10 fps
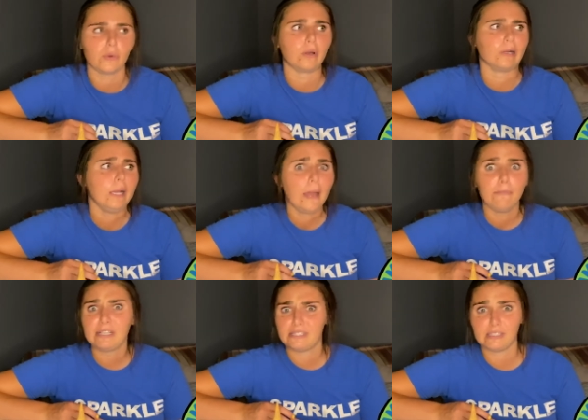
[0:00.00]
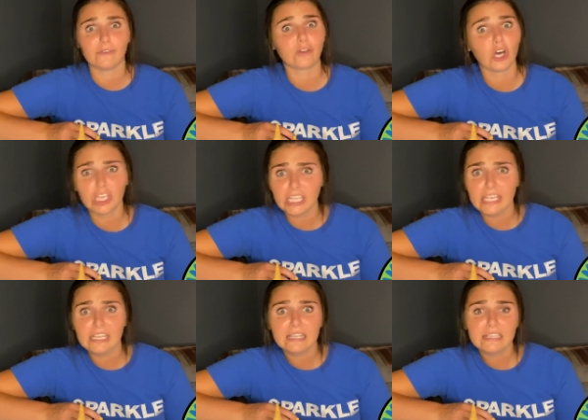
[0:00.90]
or pieces of
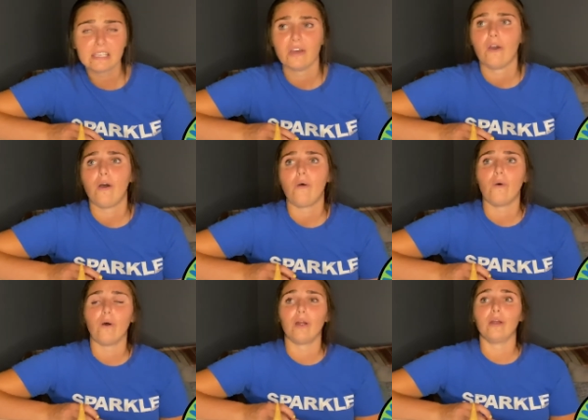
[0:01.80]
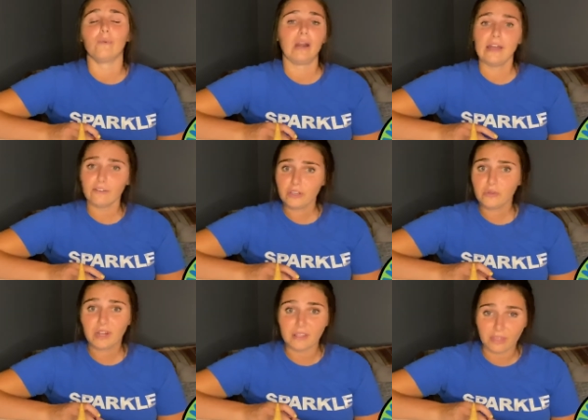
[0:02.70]
cookies or whatever
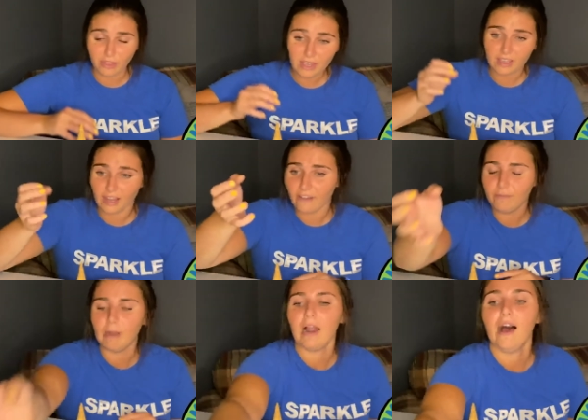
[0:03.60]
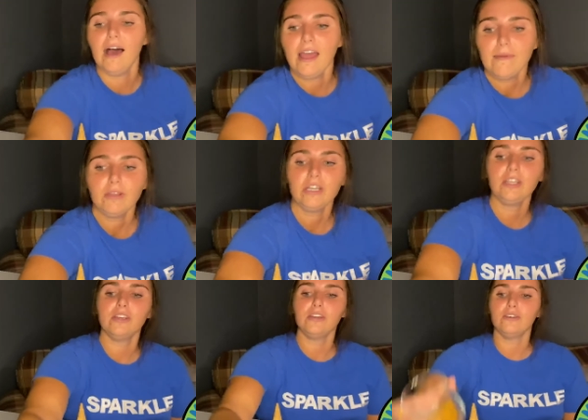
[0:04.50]
you can think of, but I'm gonna
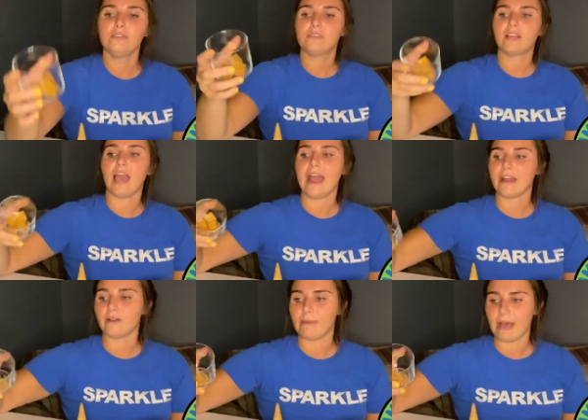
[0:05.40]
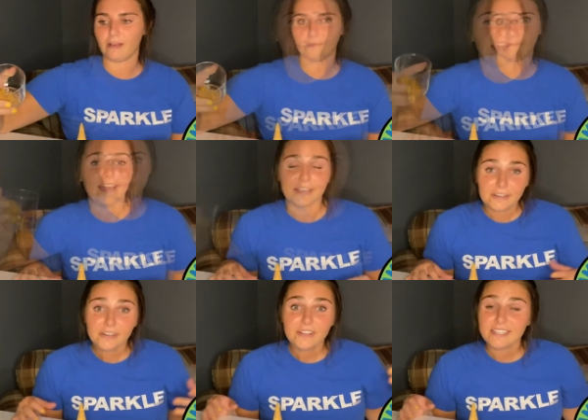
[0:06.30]
use caramel.
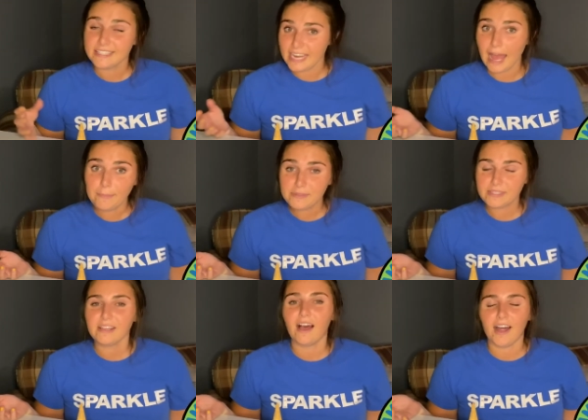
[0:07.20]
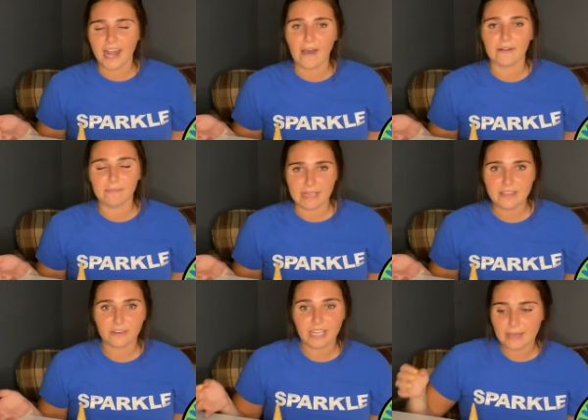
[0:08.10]
Here are the steps on how to
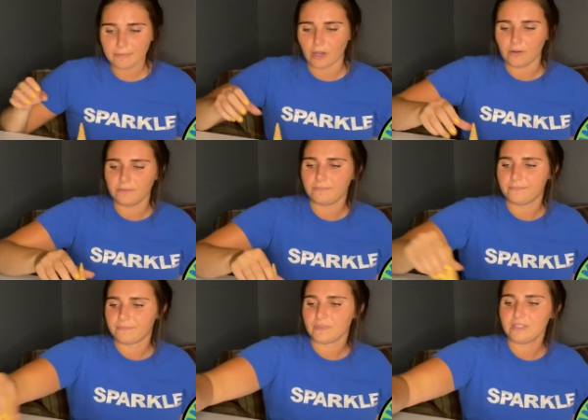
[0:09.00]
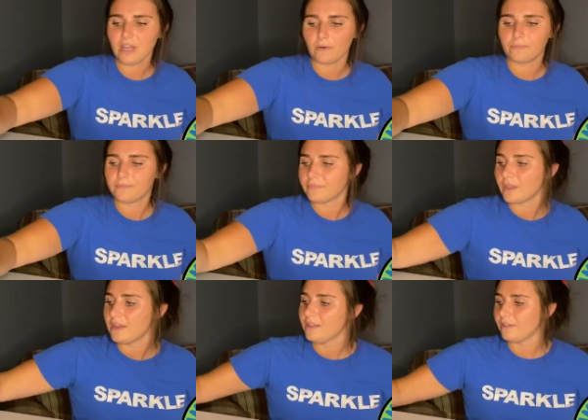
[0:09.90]
make your camp cone. So,
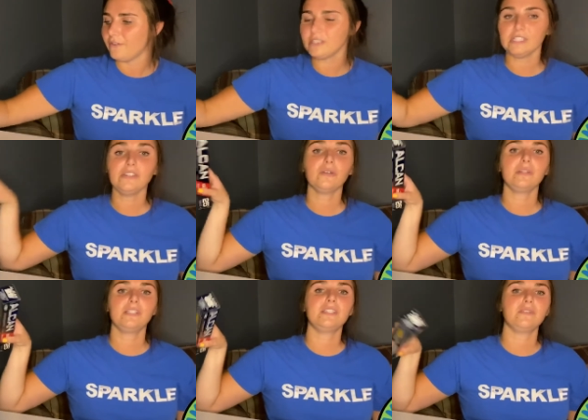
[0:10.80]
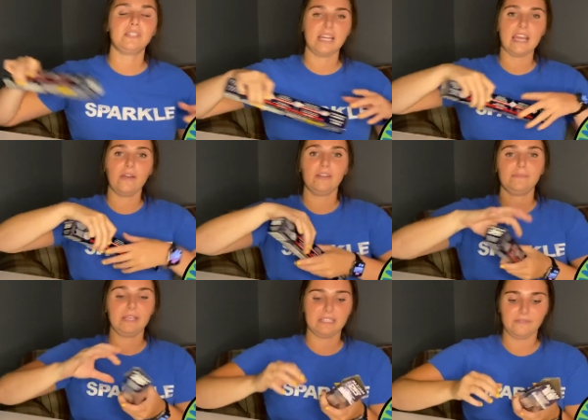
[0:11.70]
first thing you're going to do is take out a
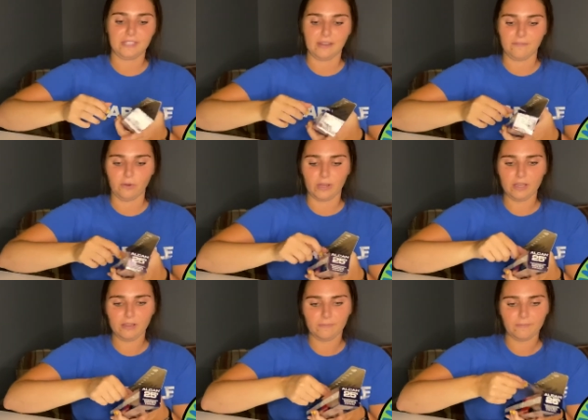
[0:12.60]
piece of tin foil